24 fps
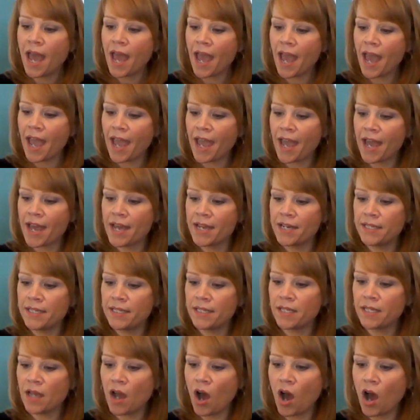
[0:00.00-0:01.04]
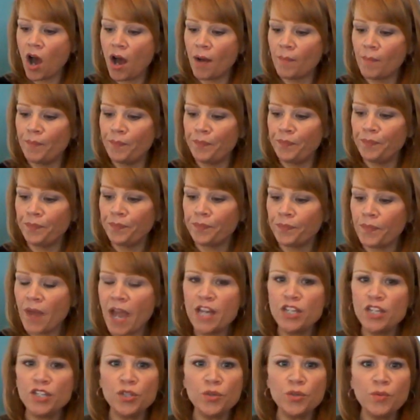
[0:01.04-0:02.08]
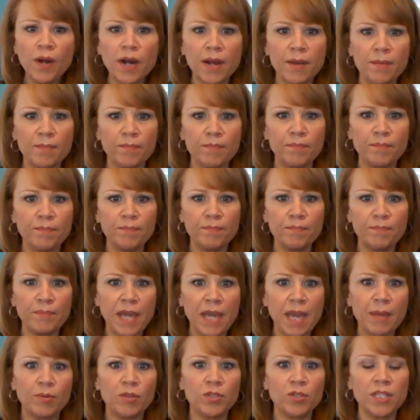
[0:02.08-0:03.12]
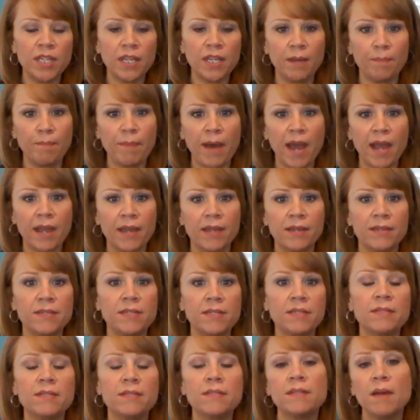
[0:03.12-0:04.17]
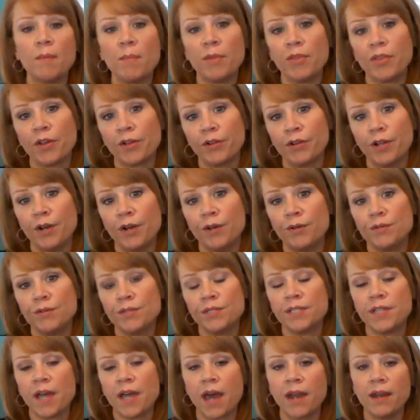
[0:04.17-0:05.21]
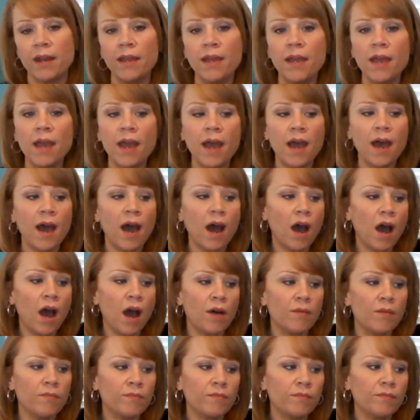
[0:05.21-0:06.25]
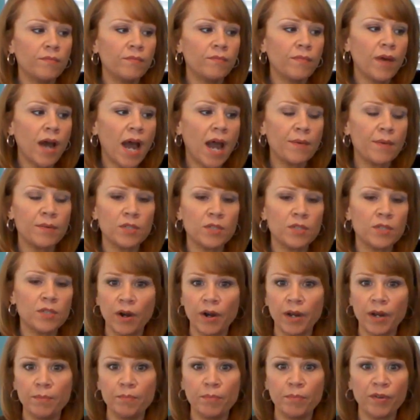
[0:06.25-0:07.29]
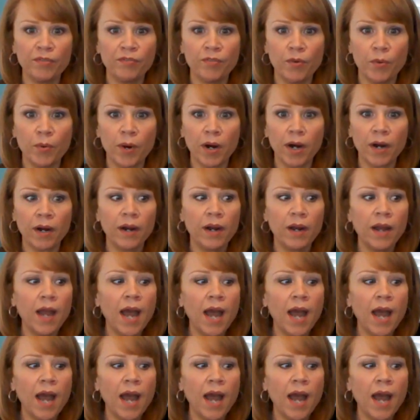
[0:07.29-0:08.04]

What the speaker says: And I do want to be able to get back into some of the clothes that I was wearing before.